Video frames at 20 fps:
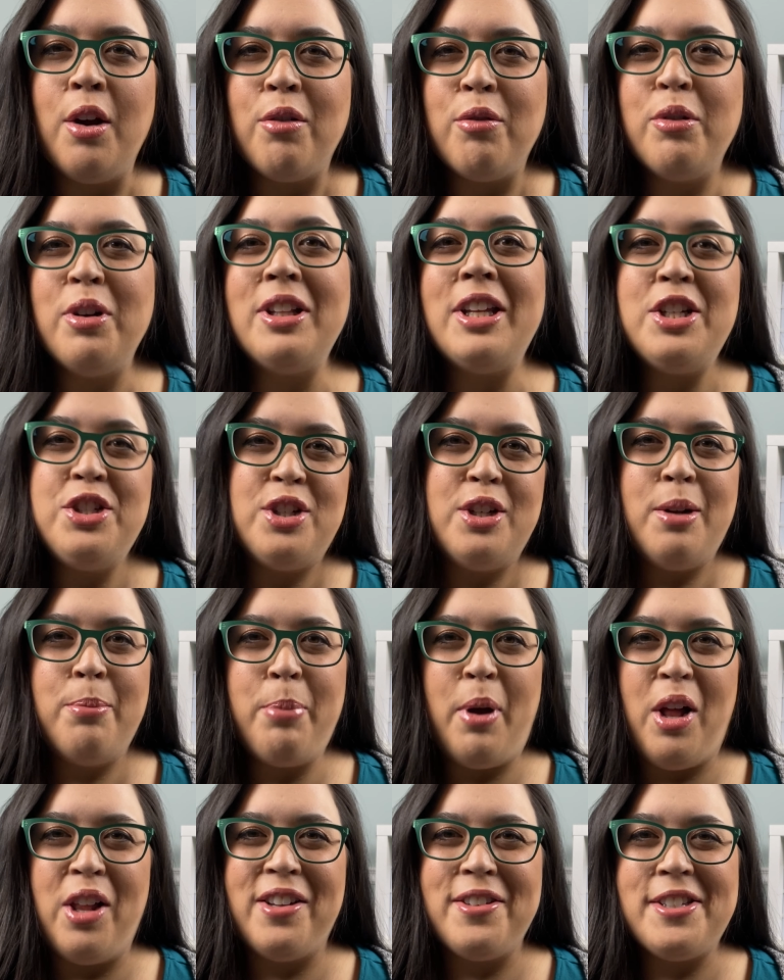Religion and
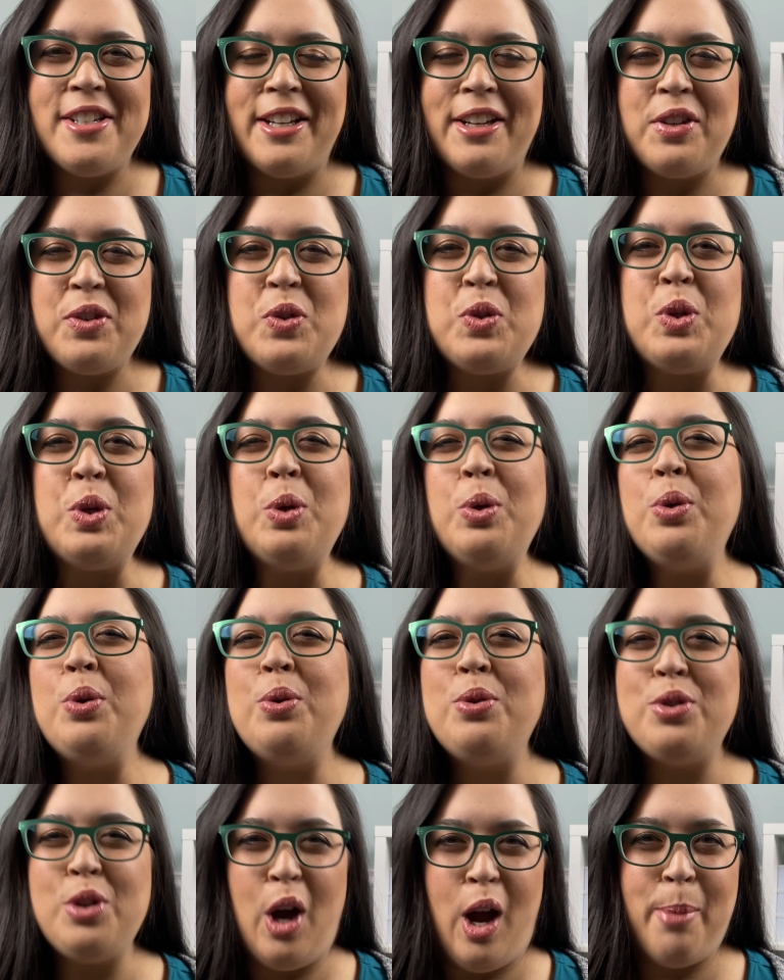politics,
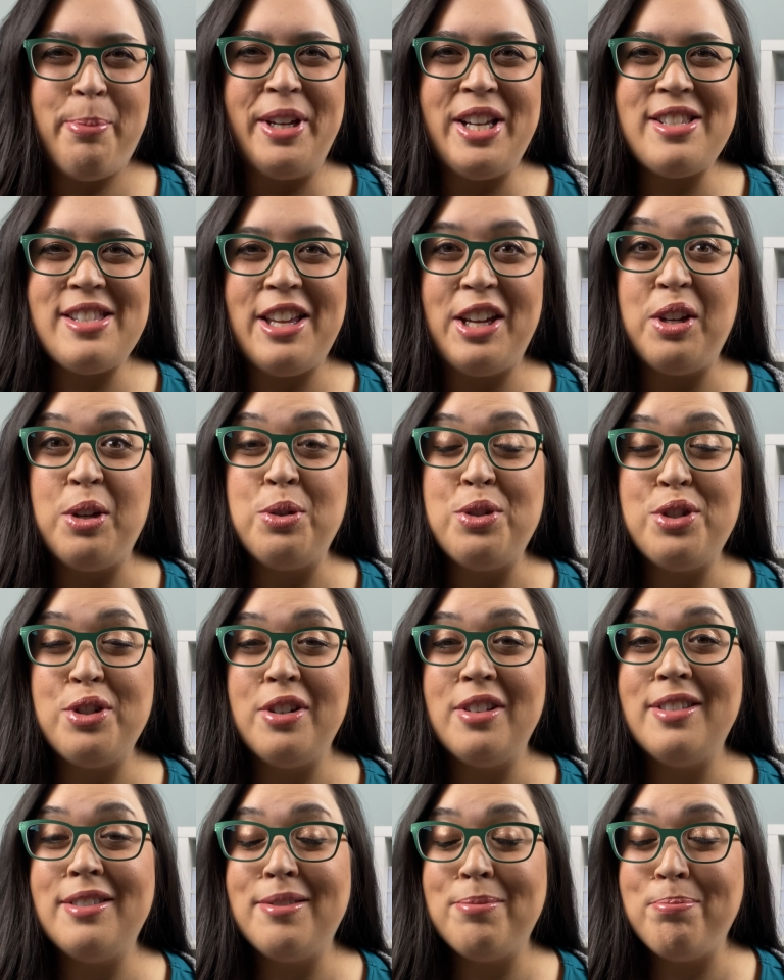two topics that you
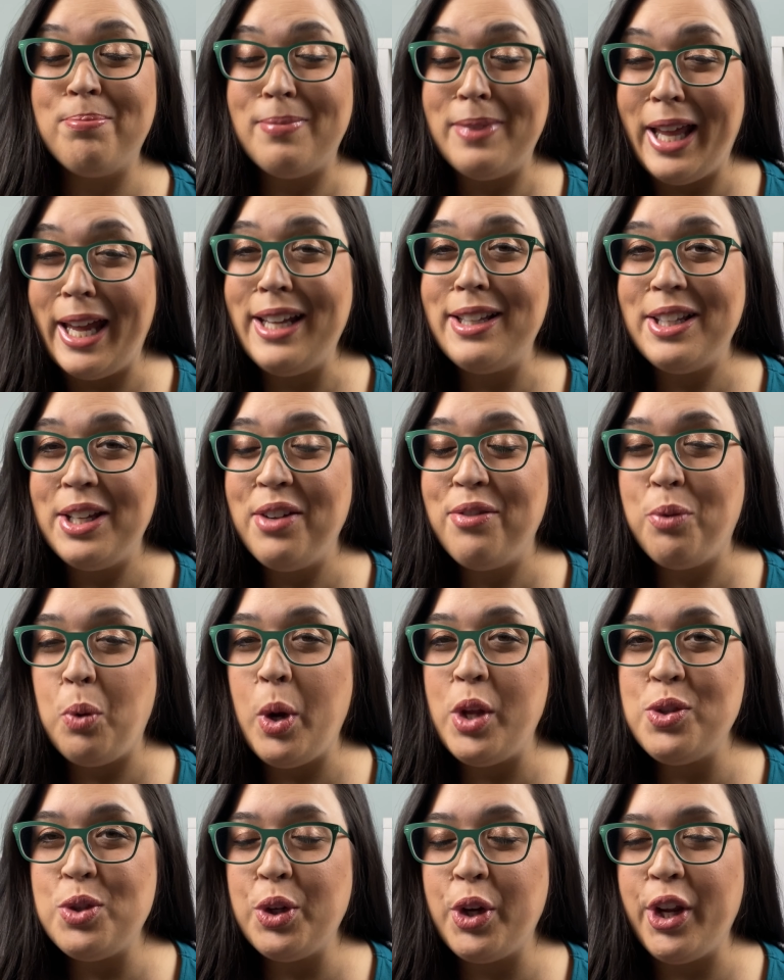should likely
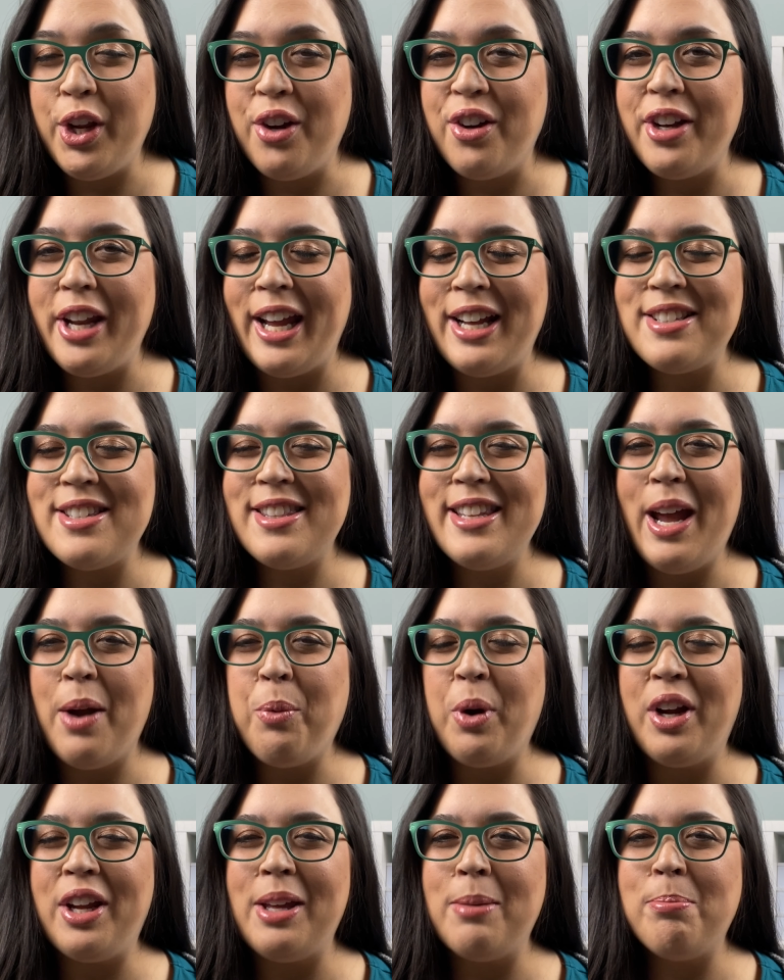avoid during your next
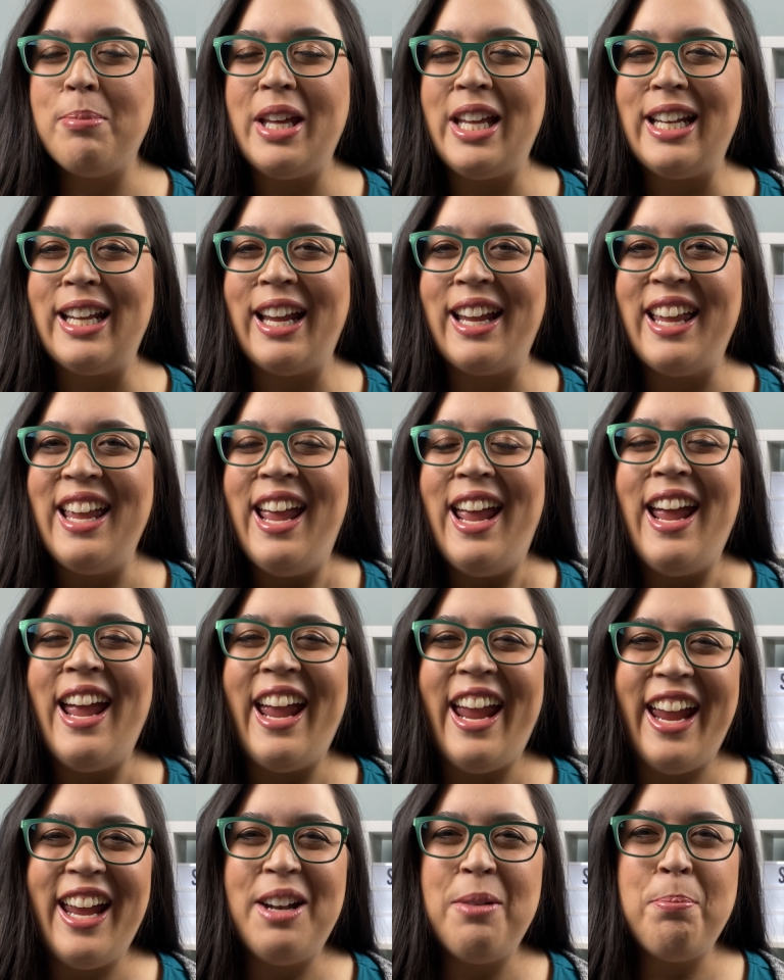networking meeting
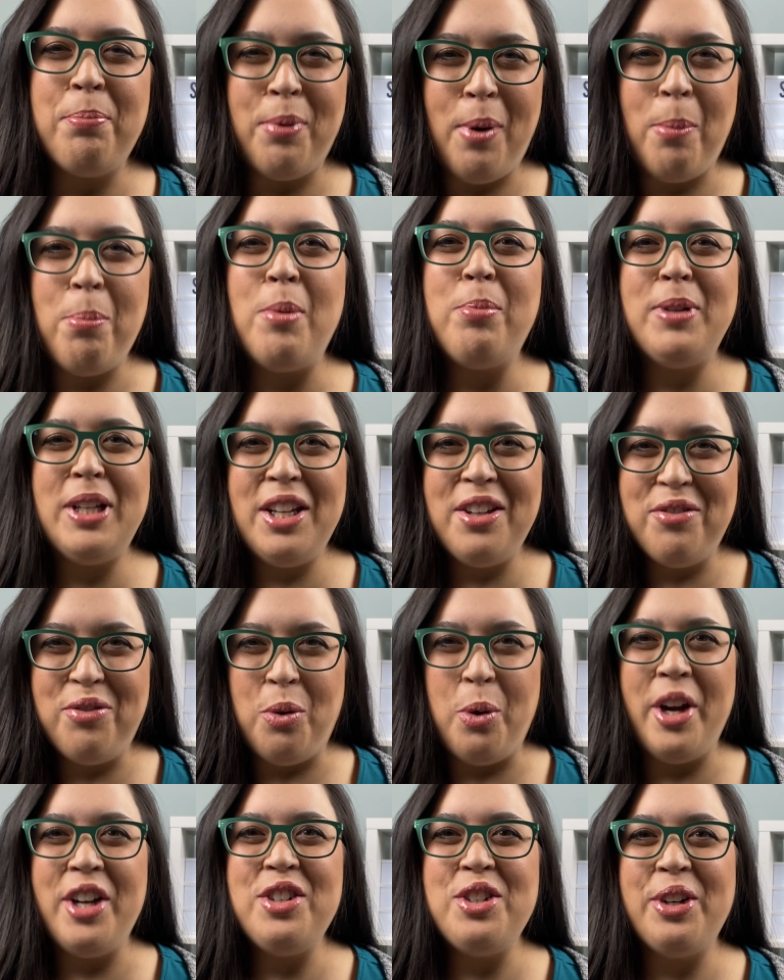and probably
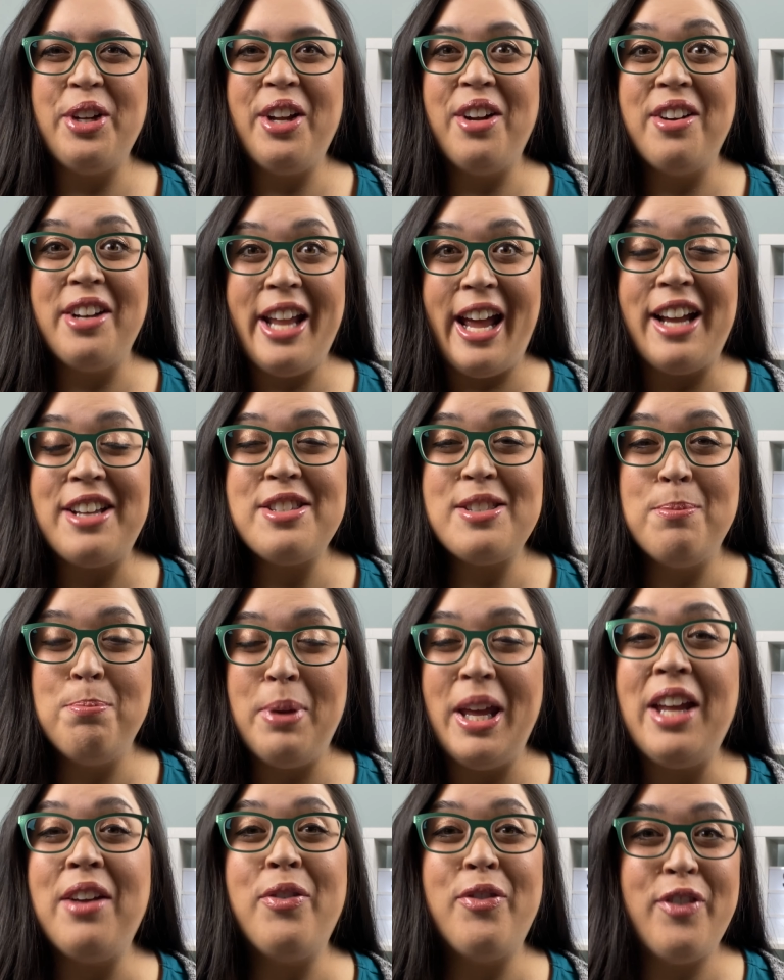avoid during your next
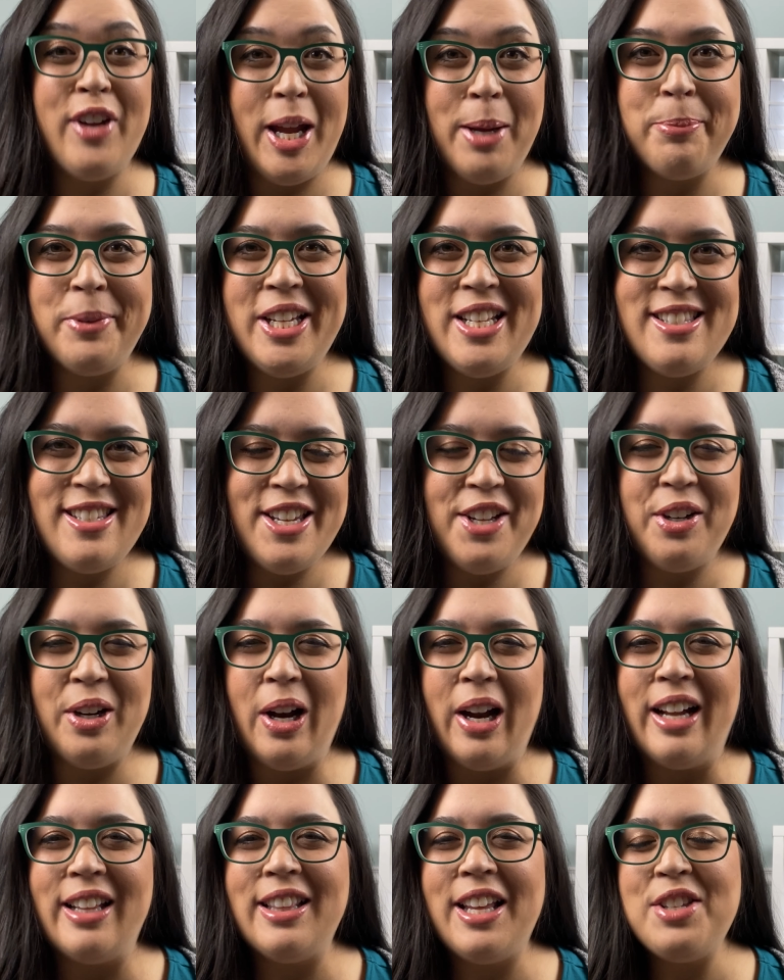big family
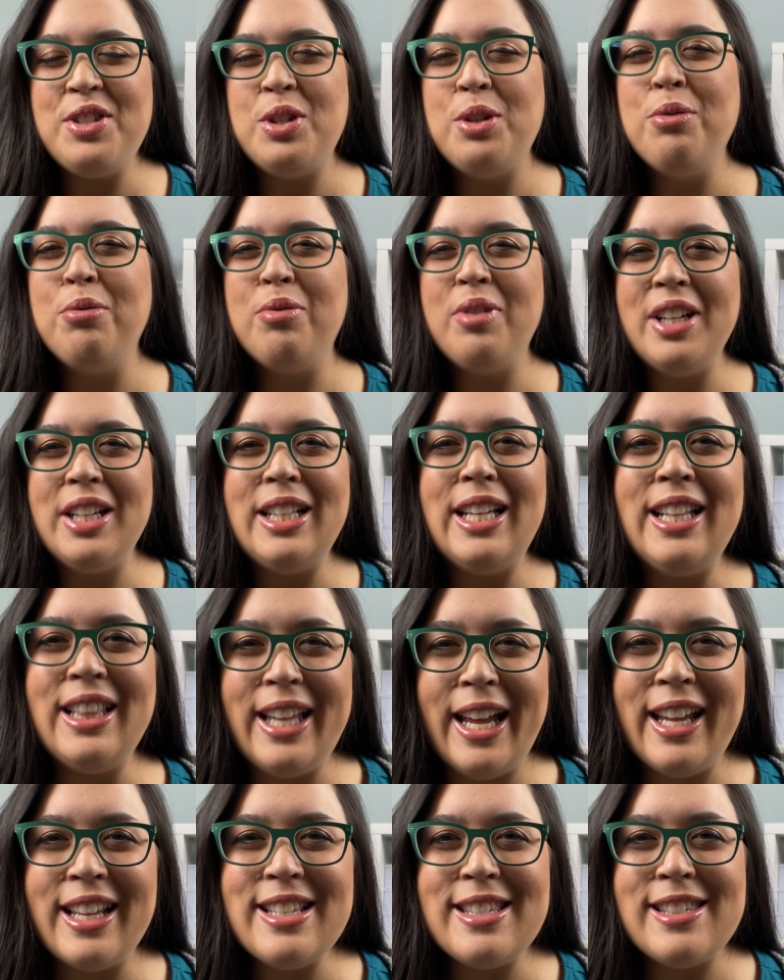dinner unless you really
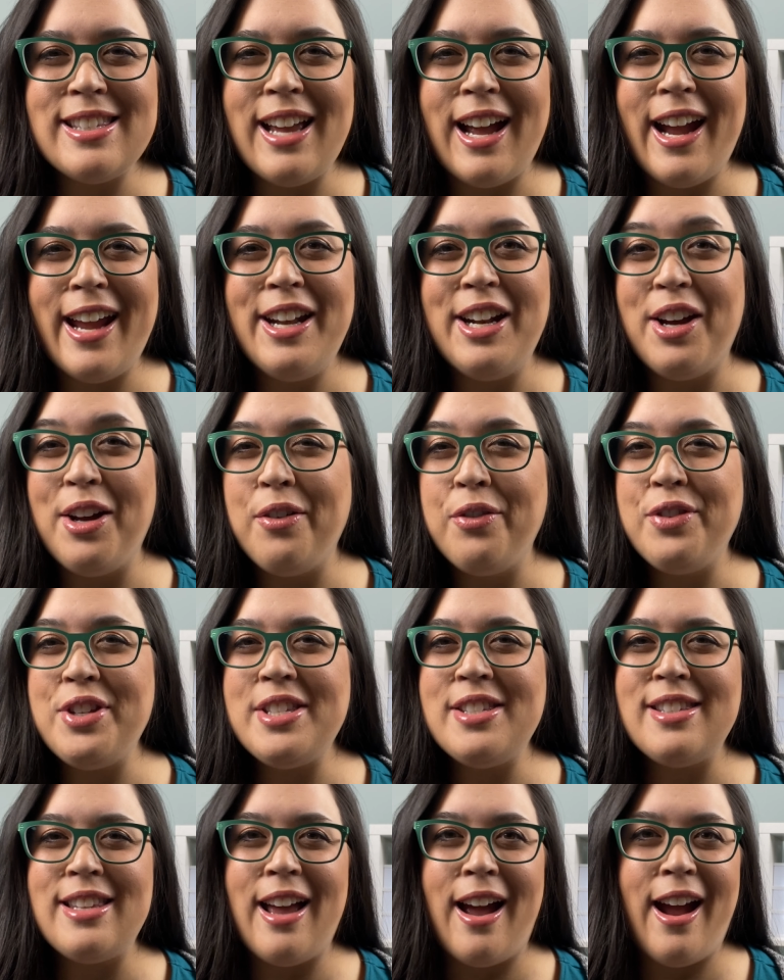like a side of
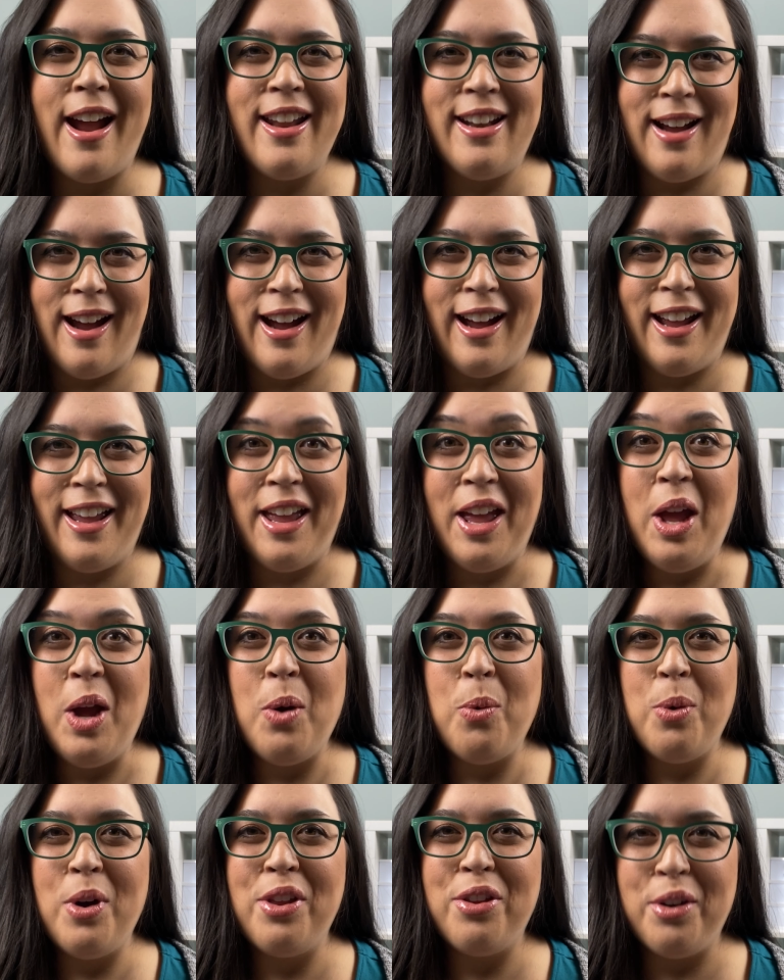side-eye
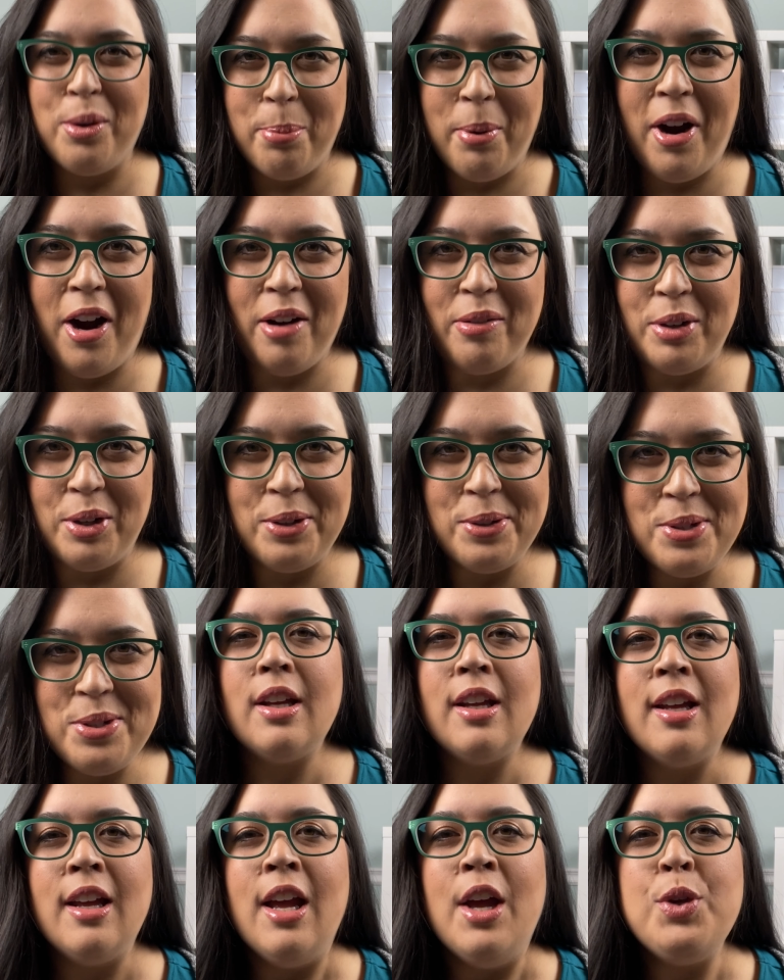with your pot roast.